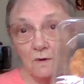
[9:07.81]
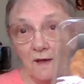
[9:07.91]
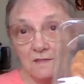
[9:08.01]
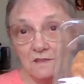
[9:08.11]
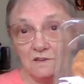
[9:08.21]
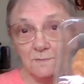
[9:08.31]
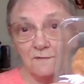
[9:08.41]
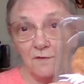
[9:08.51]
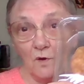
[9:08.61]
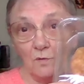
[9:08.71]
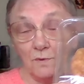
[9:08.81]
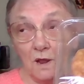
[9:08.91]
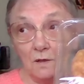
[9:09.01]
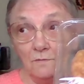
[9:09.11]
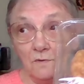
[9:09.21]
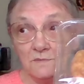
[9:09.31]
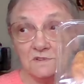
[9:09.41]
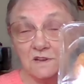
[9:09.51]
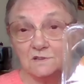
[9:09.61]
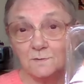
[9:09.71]
I've had these before, but I got them from
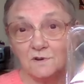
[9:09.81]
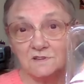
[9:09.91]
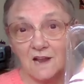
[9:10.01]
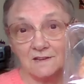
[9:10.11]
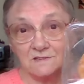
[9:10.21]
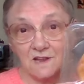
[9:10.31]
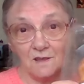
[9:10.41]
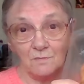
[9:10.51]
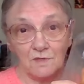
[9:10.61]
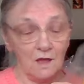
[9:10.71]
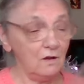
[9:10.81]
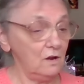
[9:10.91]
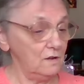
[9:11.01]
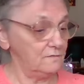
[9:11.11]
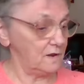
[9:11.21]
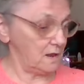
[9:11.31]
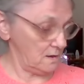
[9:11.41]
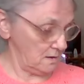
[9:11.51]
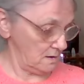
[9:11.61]
Sainsbury's last time, but they're all lovely.